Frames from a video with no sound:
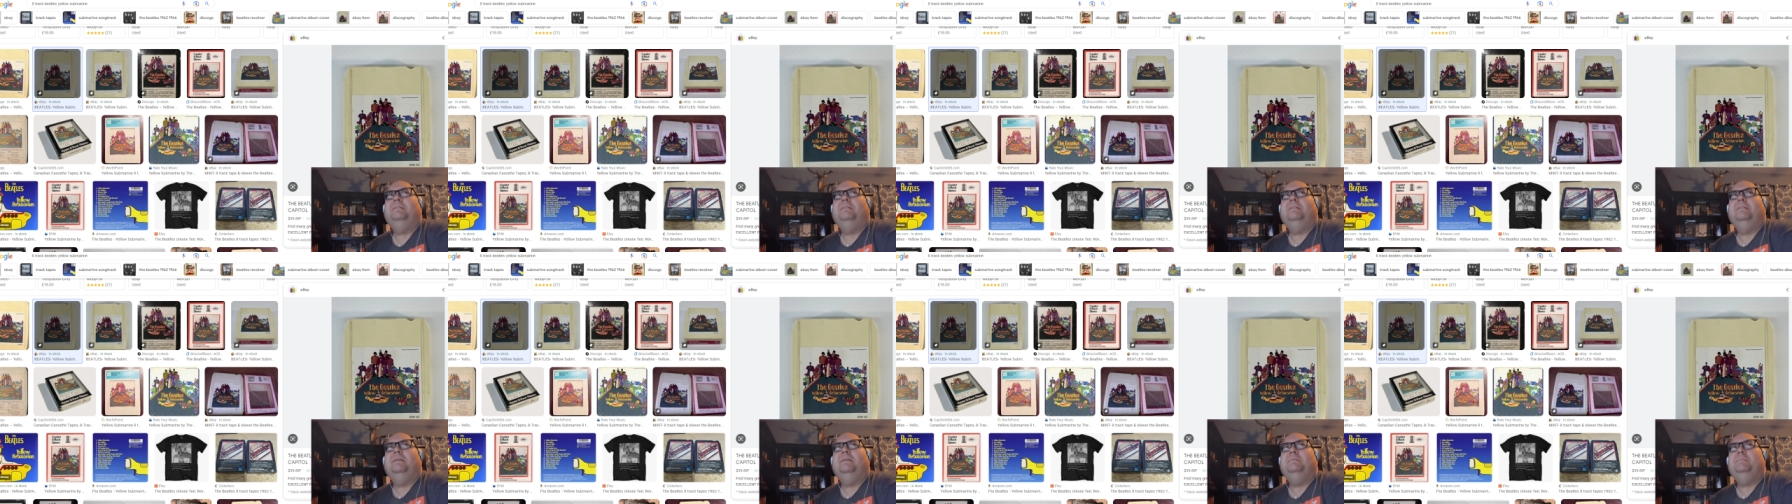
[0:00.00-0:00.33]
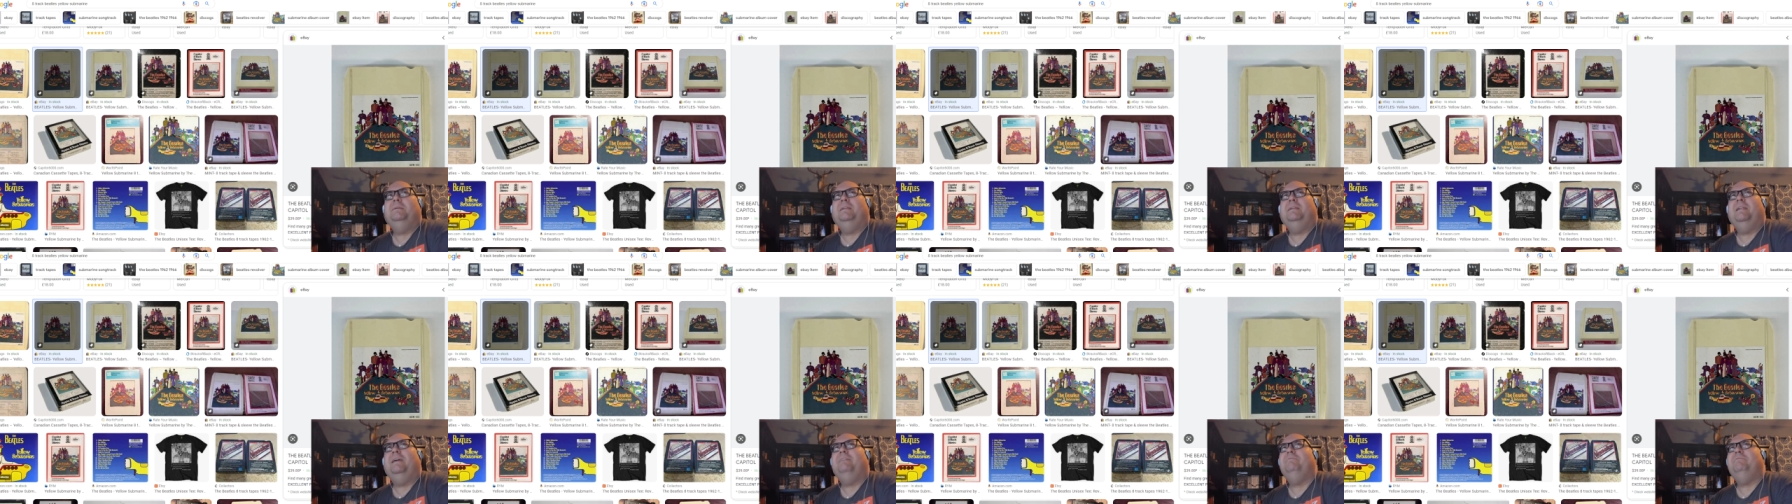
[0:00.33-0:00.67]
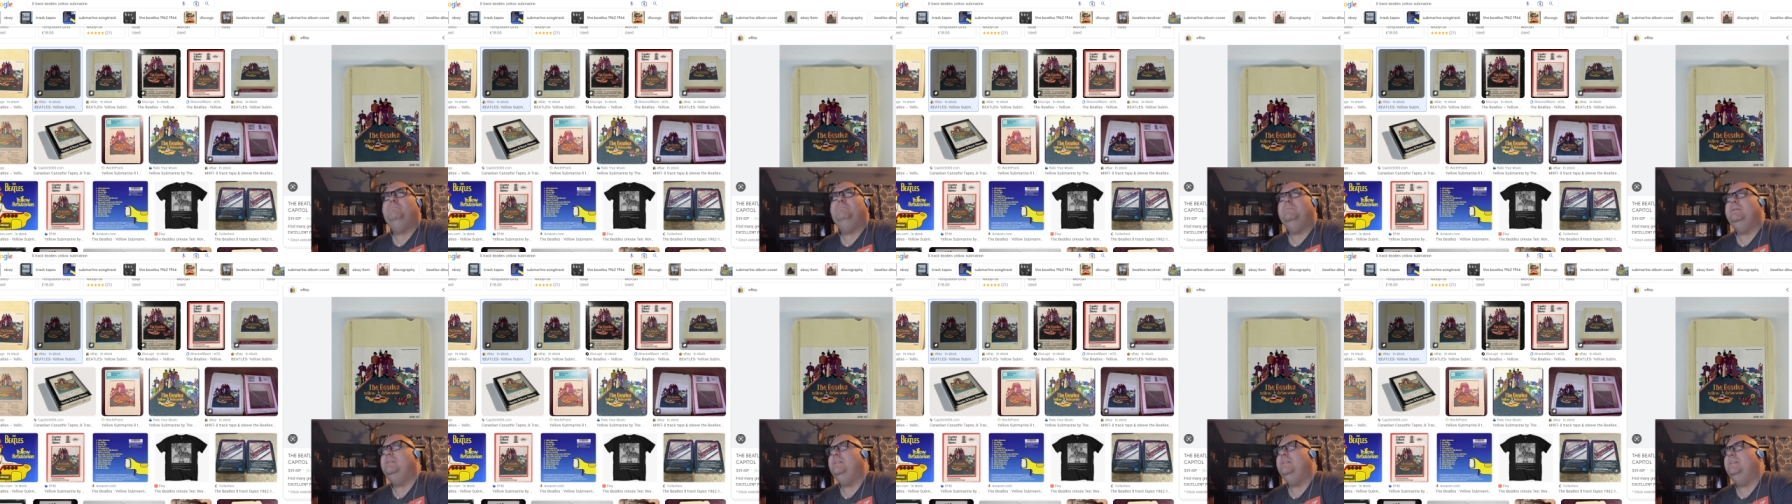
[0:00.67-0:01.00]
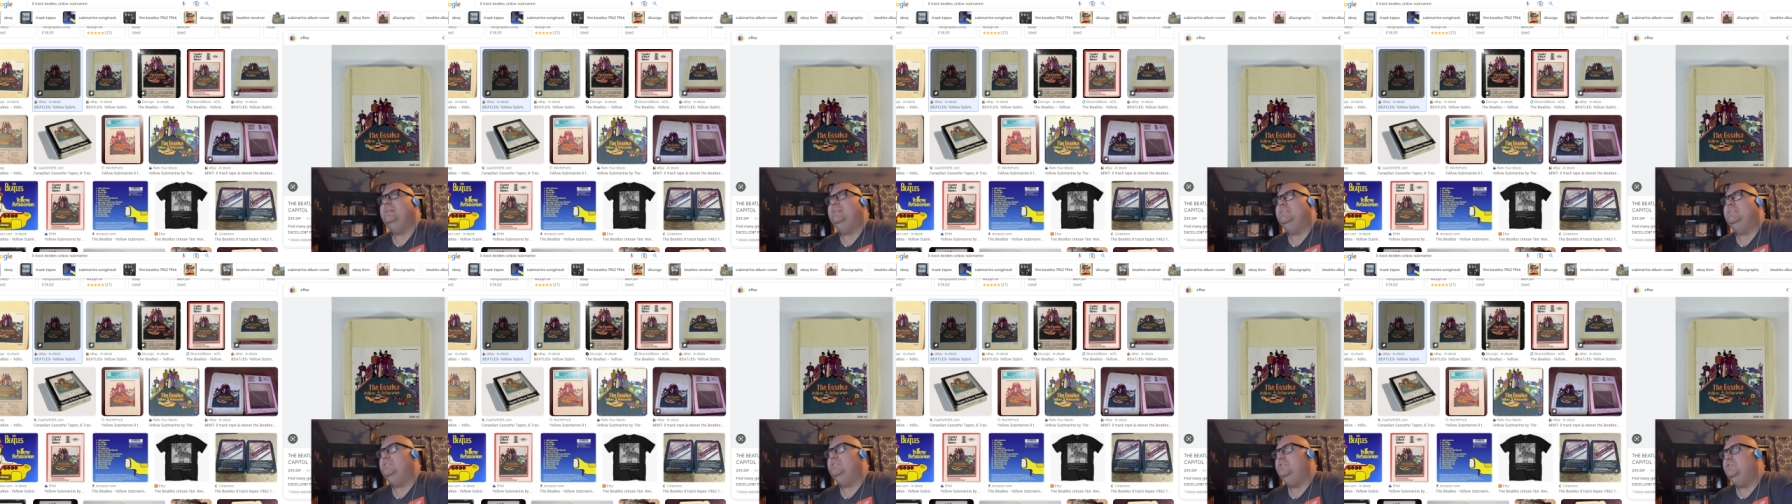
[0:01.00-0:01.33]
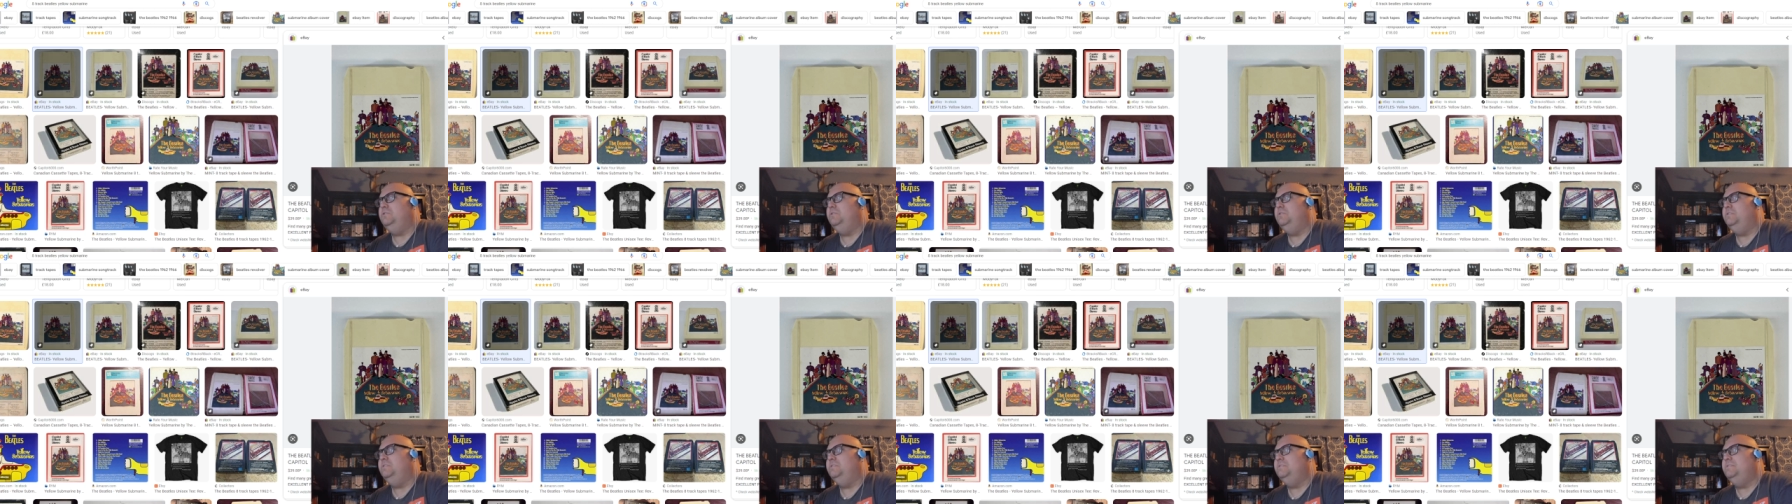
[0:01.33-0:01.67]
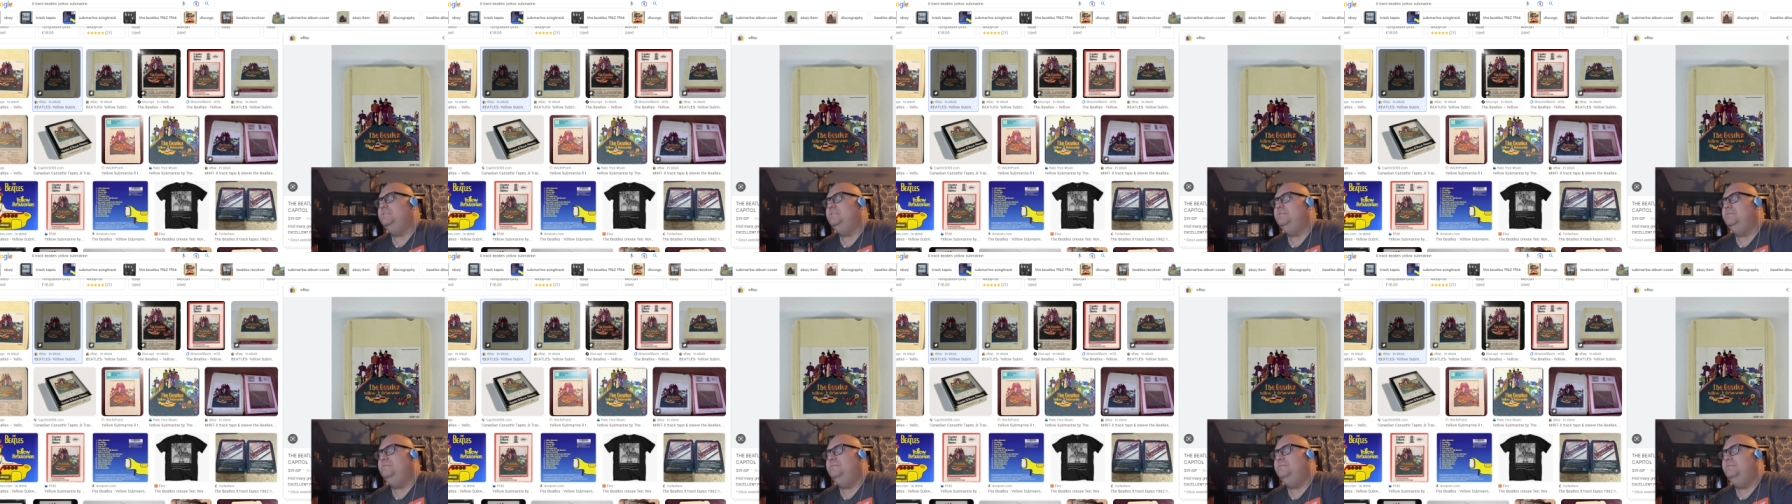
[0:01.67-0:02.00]
I mean, I haven't been to like a
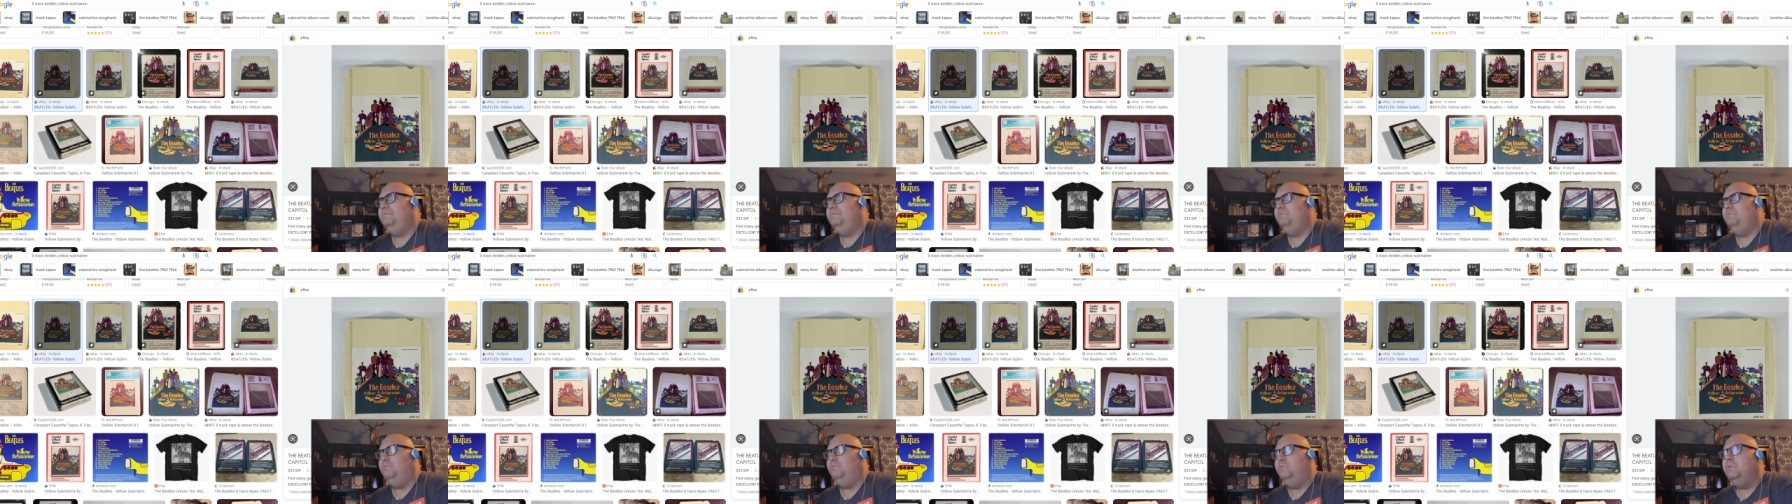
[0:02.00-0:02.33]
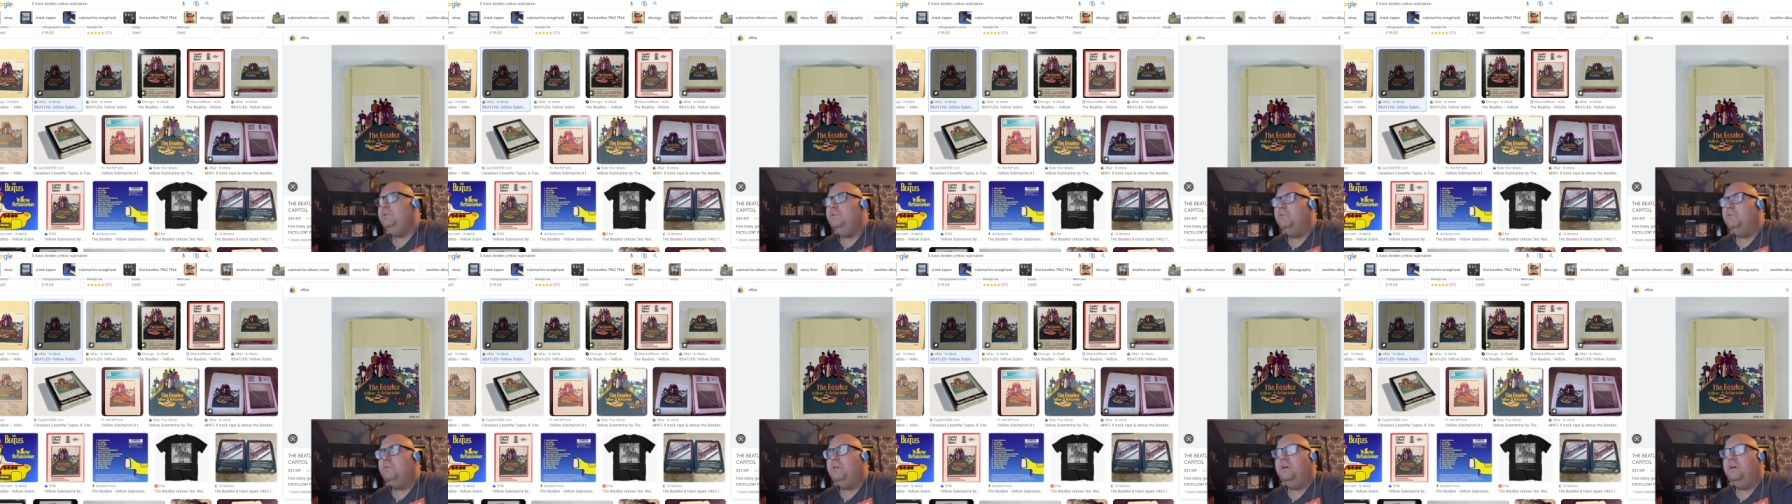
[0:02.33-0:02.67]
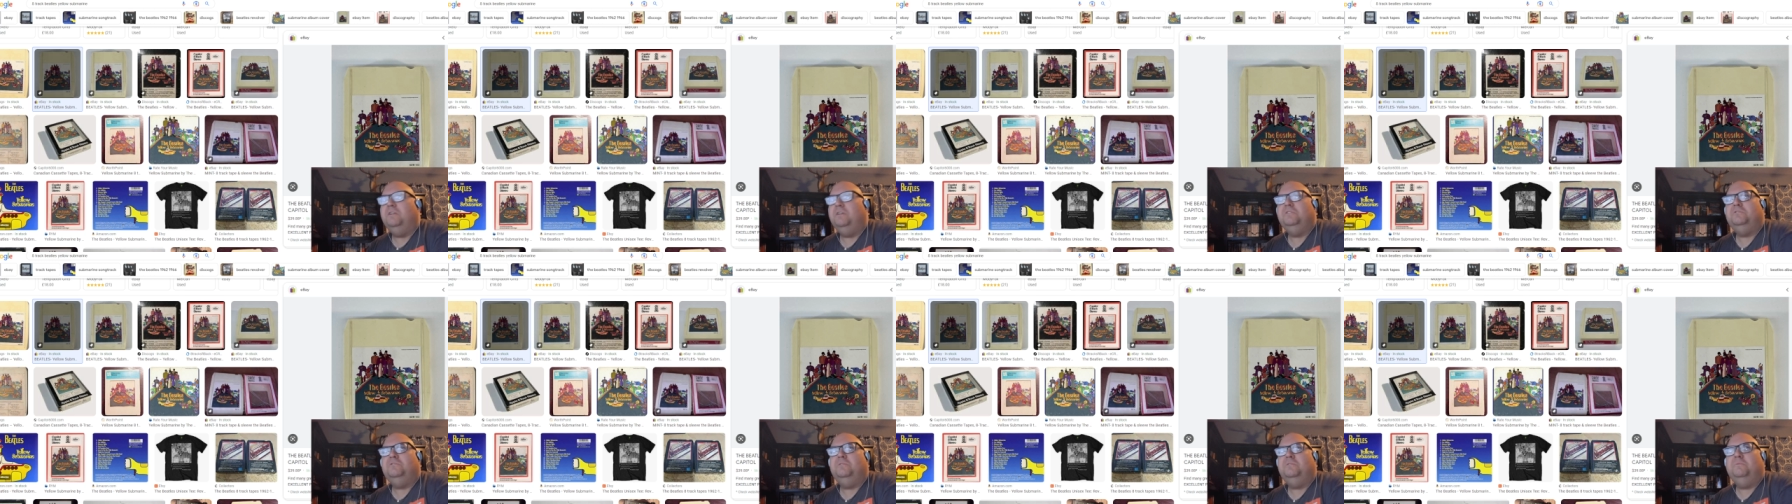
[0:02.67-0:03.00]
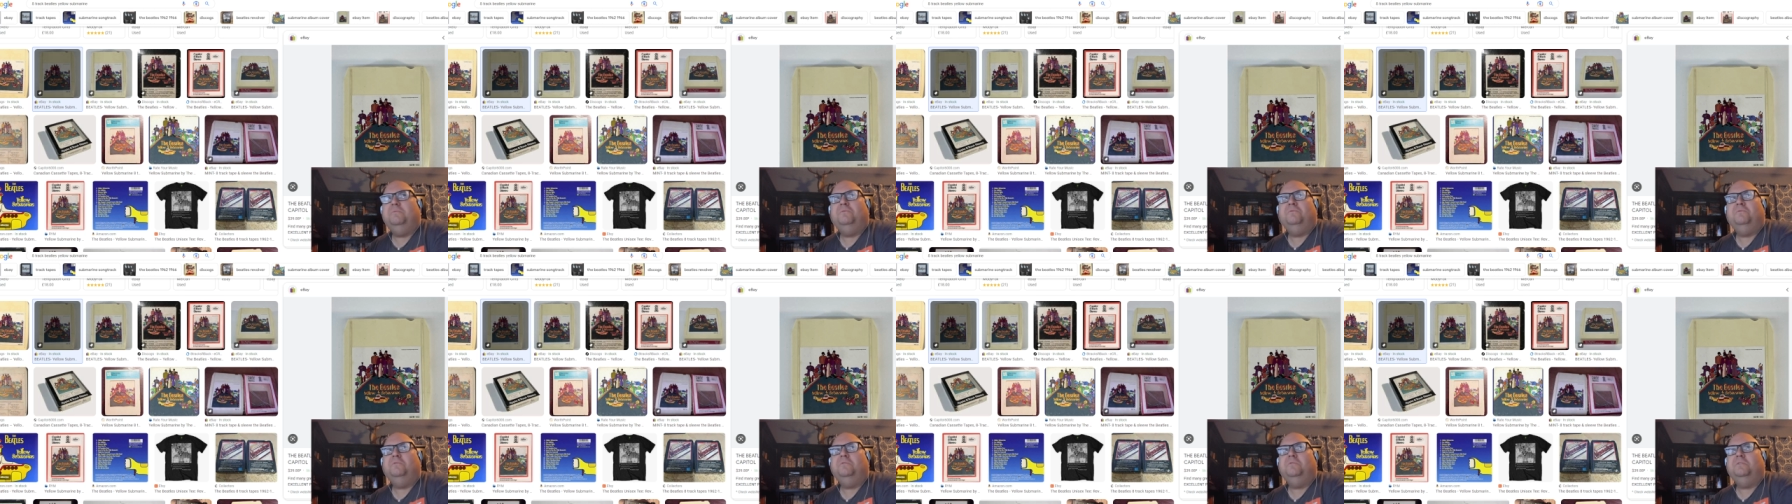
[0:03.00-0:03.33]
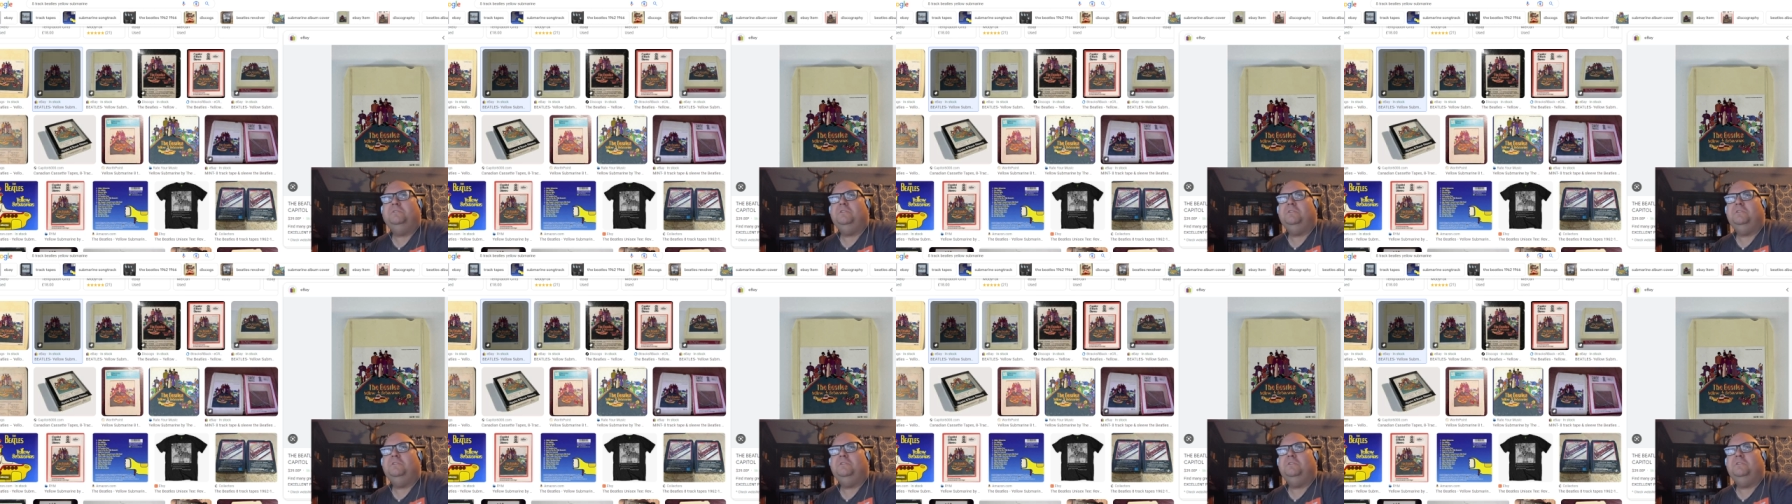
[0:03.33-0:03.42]
serious real concert before.